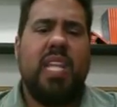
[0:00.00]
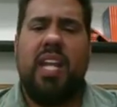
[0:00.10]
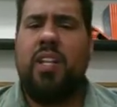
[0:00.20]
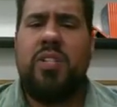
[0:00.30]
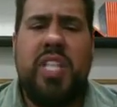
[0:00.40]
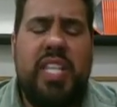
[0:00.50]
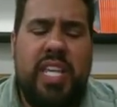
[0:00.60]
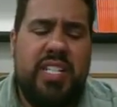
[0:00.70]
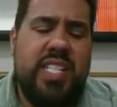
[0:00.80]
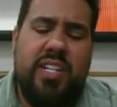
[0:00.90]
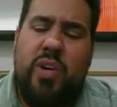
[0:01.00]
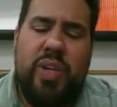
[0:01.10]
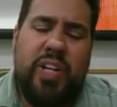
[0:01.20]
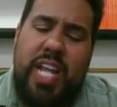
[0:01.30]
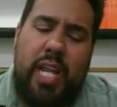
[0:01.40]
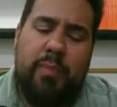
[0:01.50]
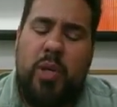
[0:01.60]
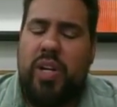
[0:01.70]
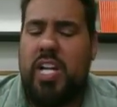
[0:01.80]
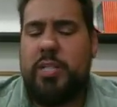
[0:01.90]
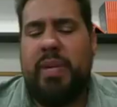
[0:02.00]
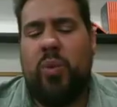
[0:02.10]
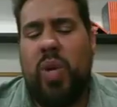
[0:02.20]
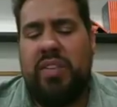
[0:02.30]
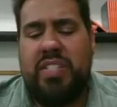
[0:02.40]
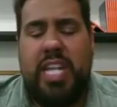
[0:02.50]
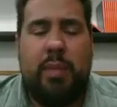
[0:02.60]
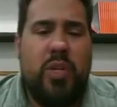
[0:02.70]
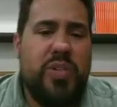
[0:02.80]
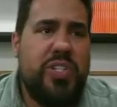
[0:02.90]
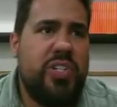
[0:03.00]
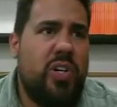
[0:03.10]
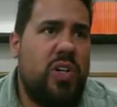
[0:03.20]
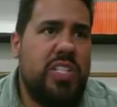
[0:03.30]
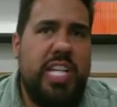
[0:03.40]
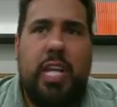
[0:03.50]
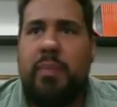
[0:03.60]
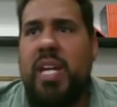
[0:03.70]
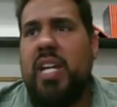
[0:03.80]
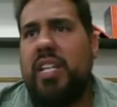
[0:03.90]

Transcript: And those are the kids that know your name, know your husband and wife's name, knows your dog's name.